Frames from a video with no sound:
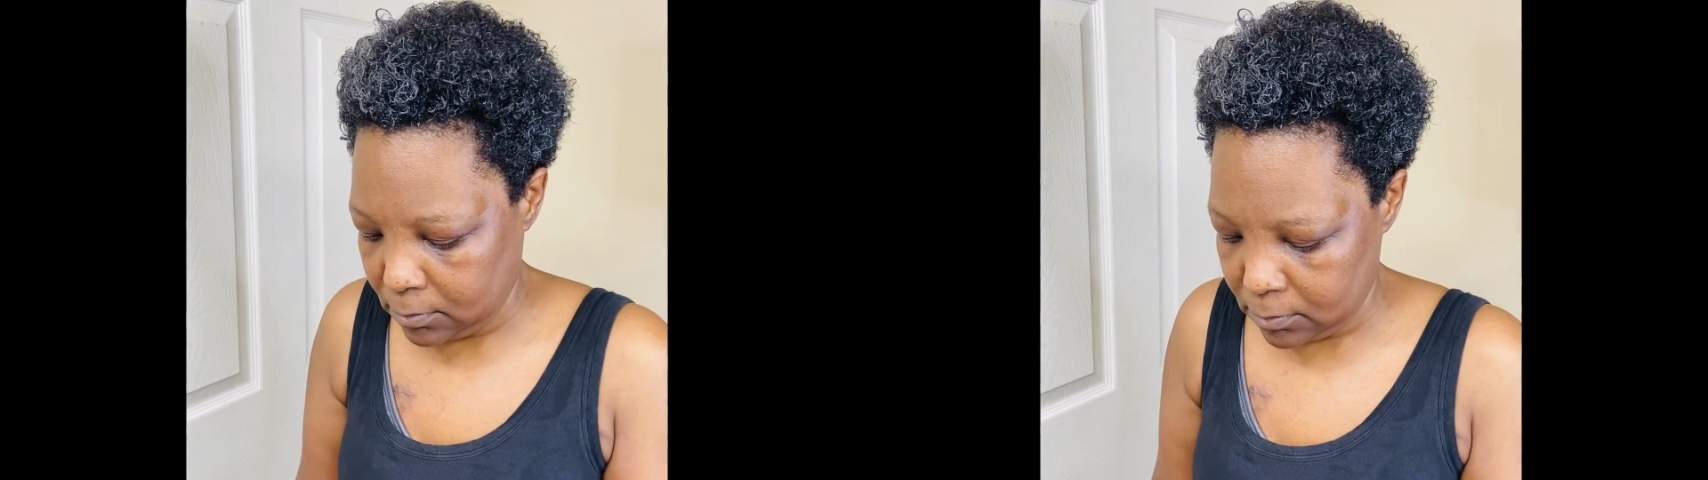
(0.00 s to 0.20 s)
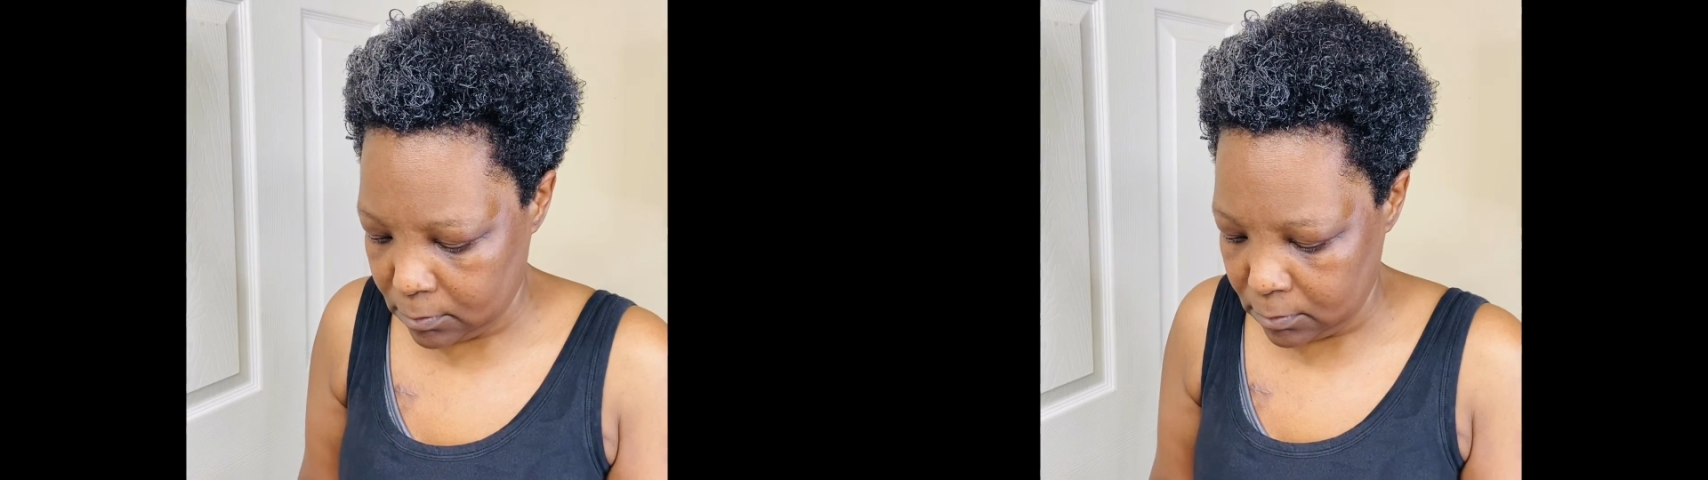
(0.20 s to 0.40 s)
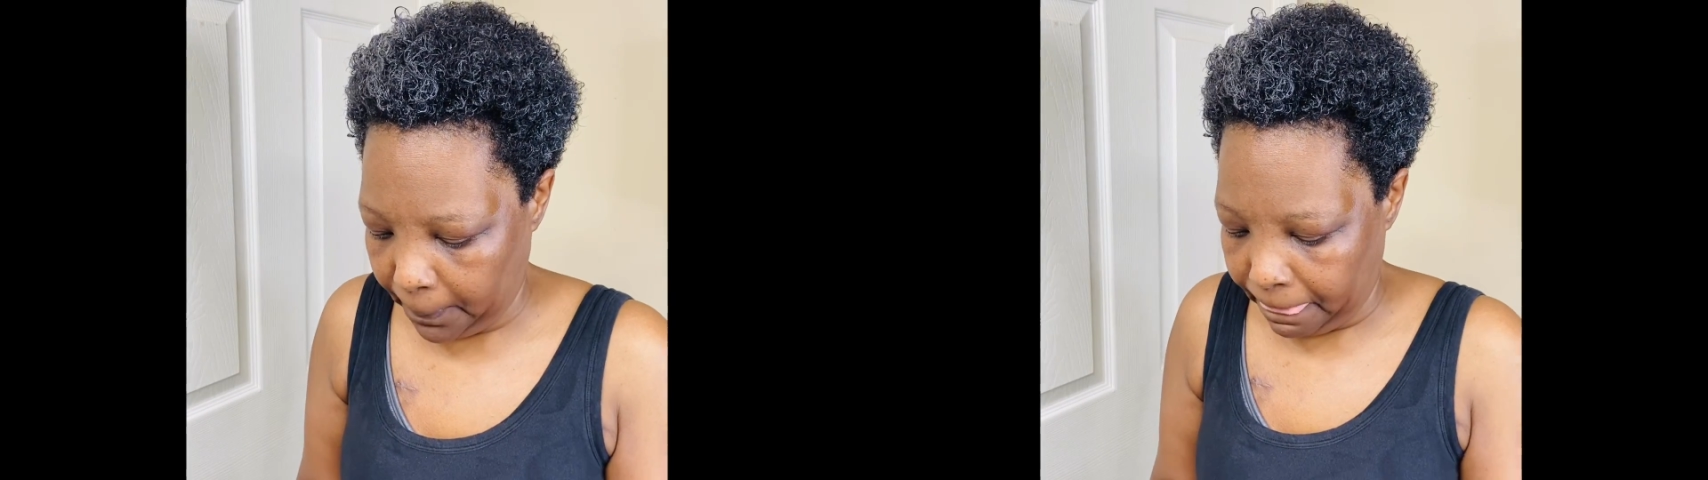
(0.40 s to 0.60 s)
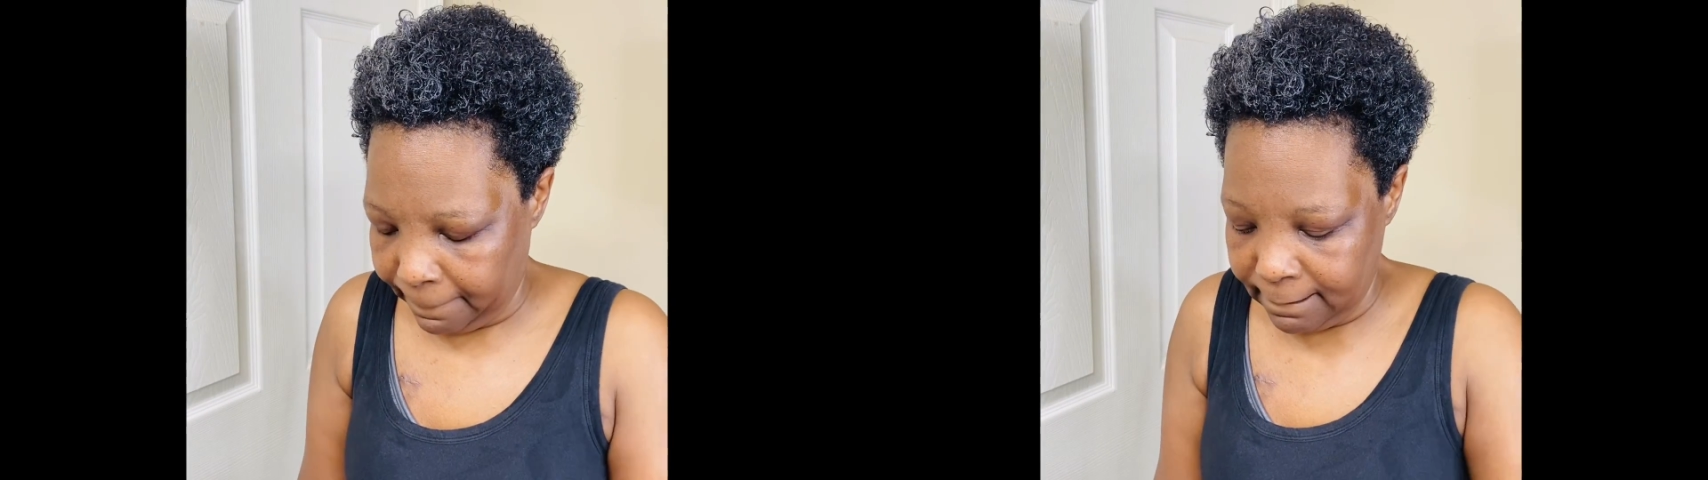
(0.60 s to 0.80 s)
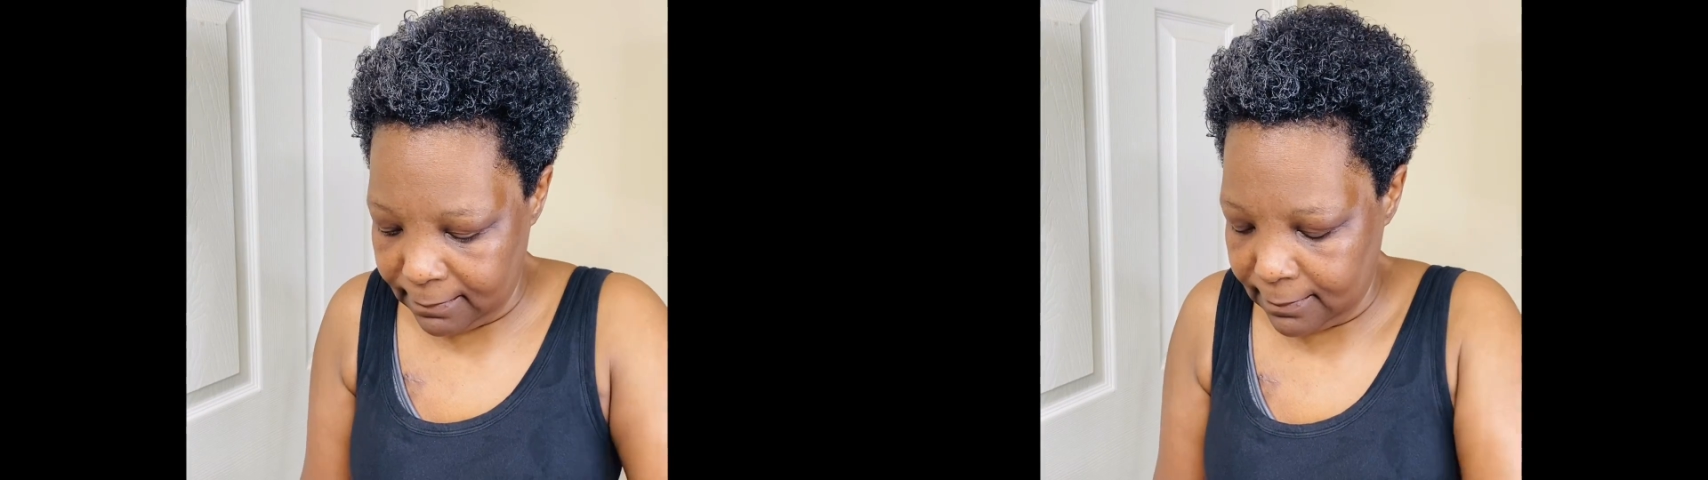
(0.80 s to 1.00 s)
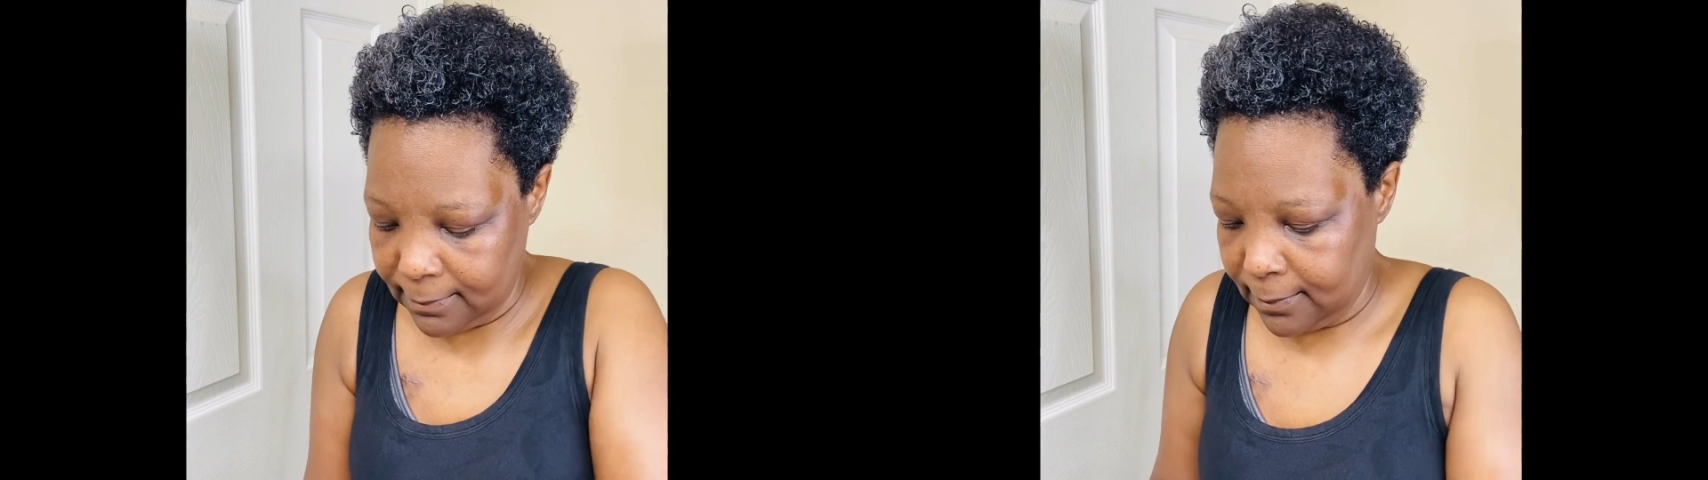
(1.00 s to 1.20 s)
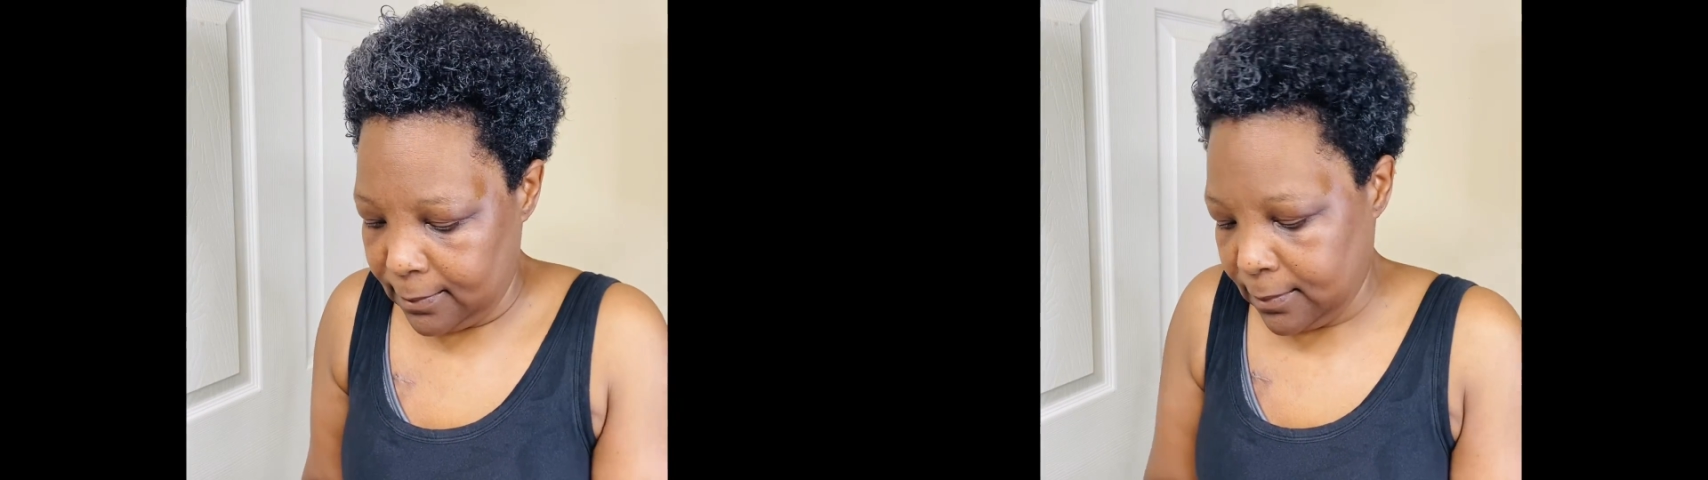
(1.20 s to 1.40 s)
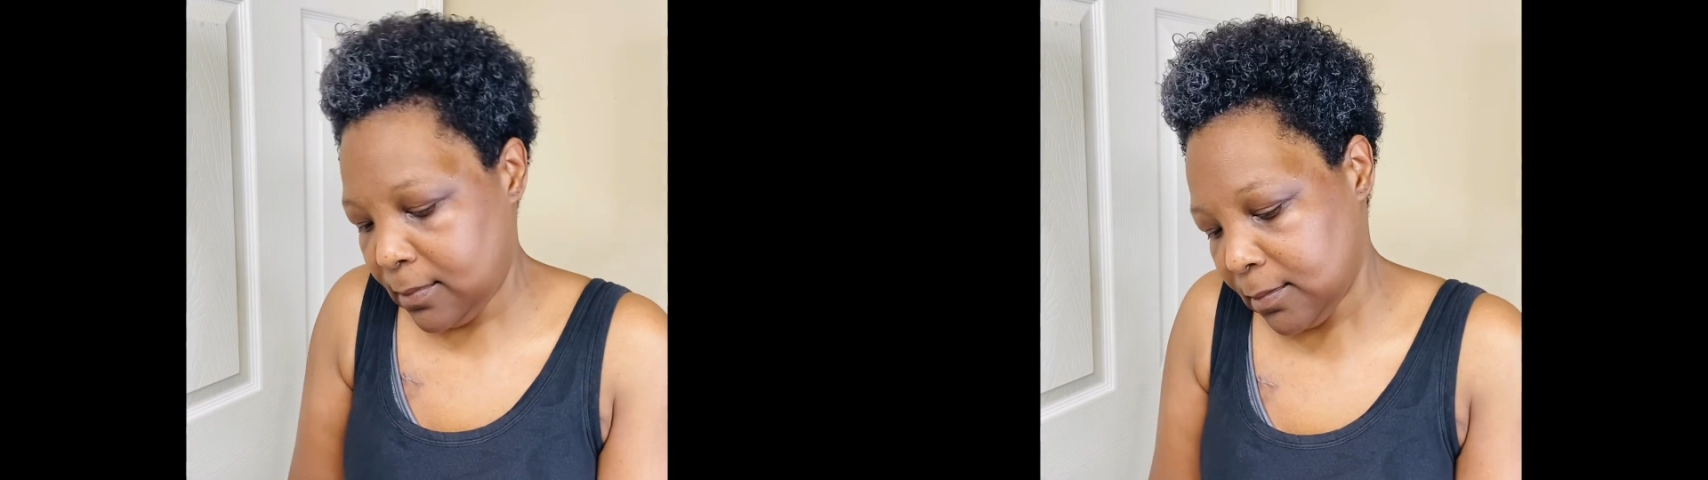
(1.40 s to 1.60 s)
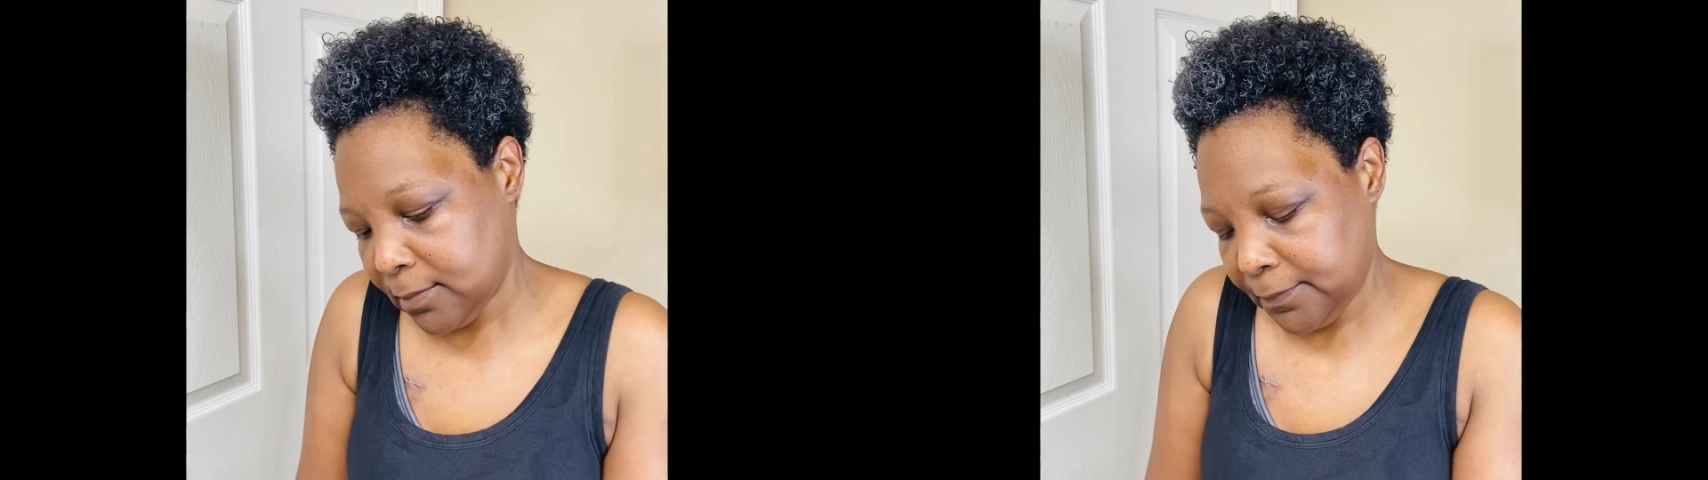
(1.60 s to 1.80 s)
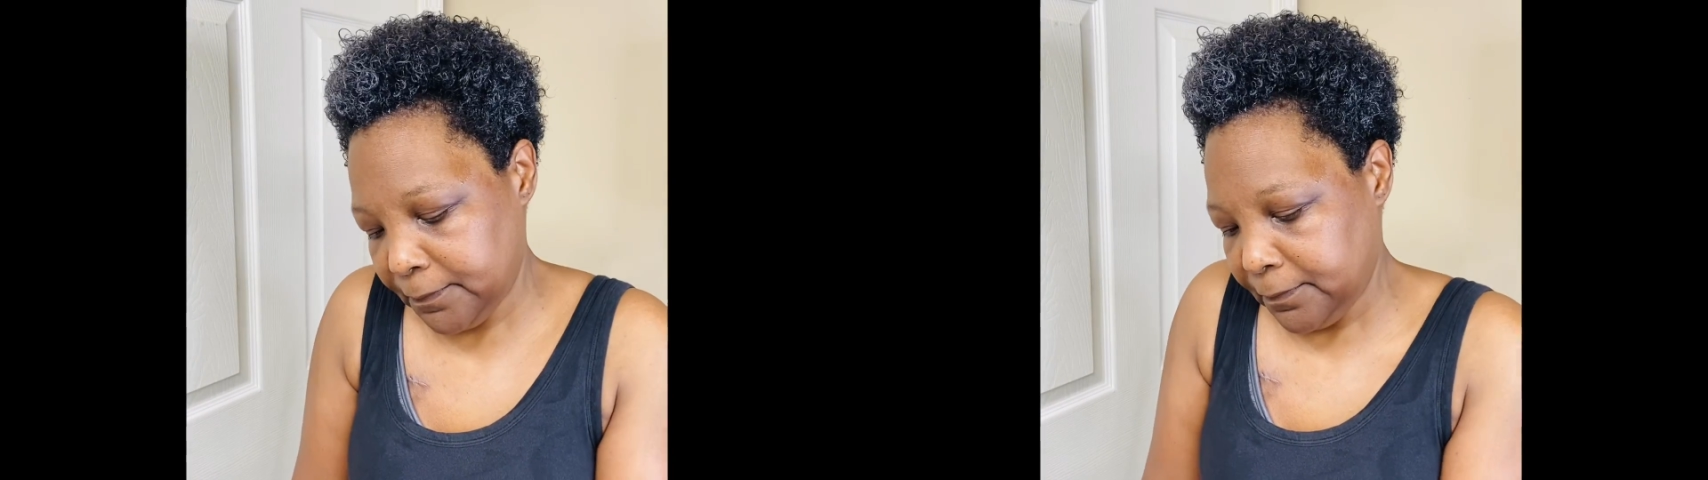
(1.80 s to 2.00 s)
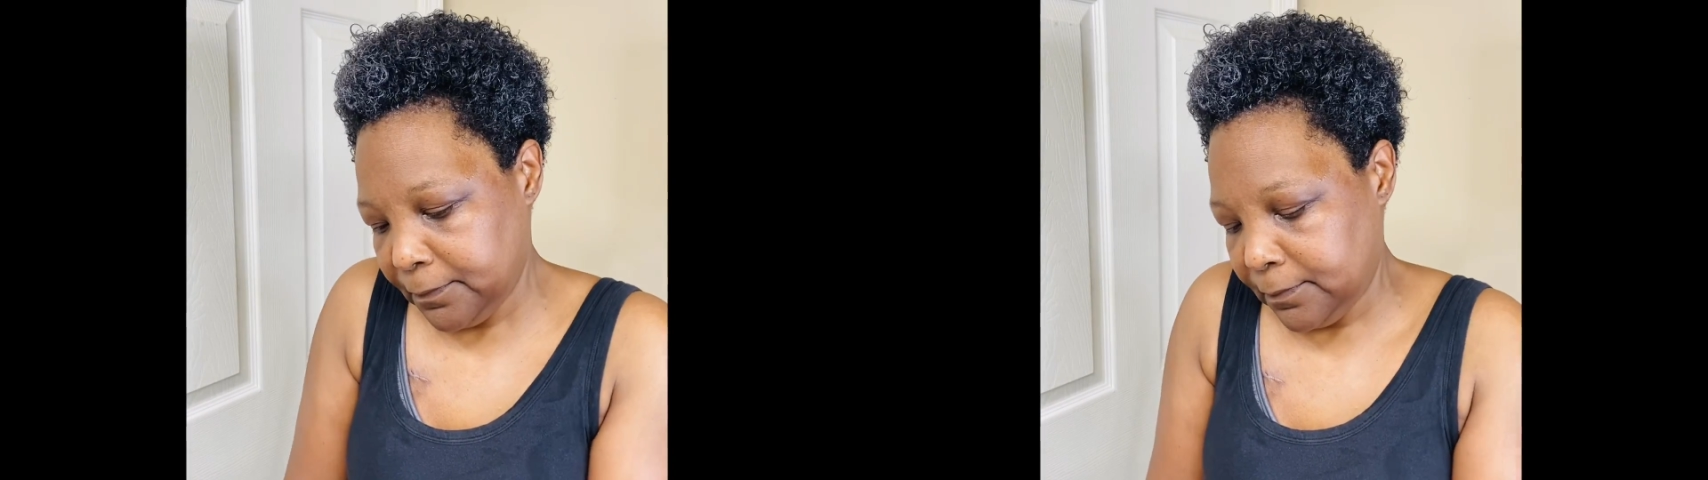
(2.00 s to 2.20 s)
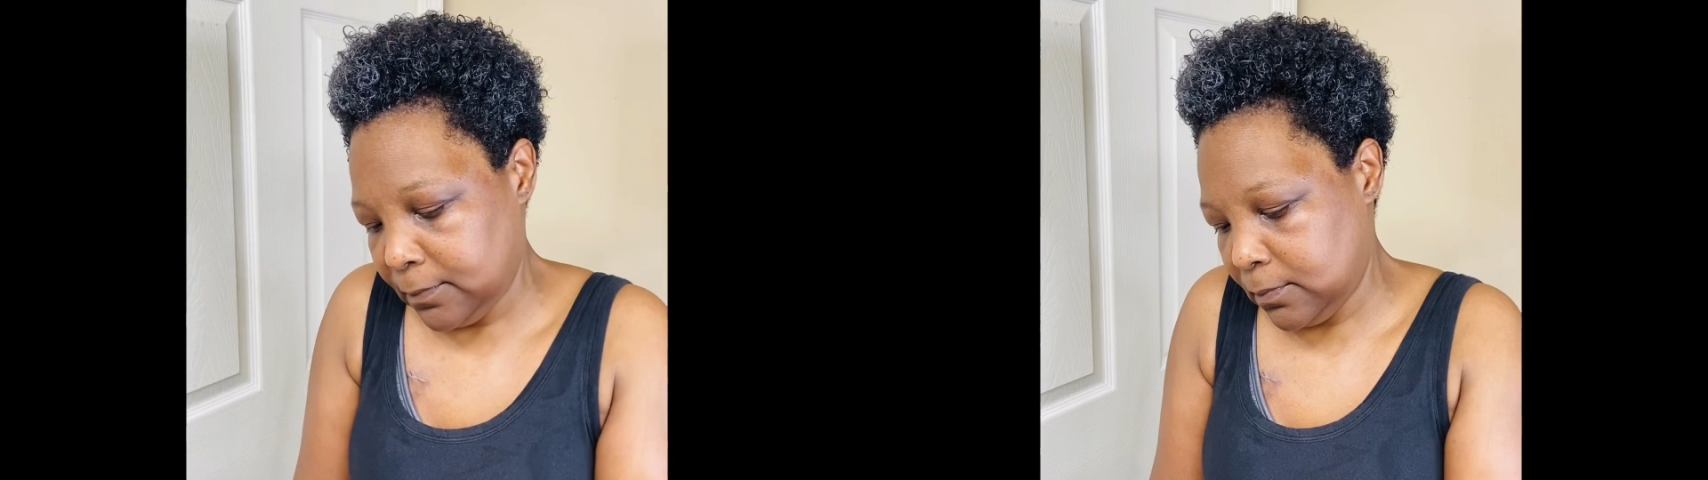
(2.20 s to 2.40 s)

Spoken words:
here. And we're gonna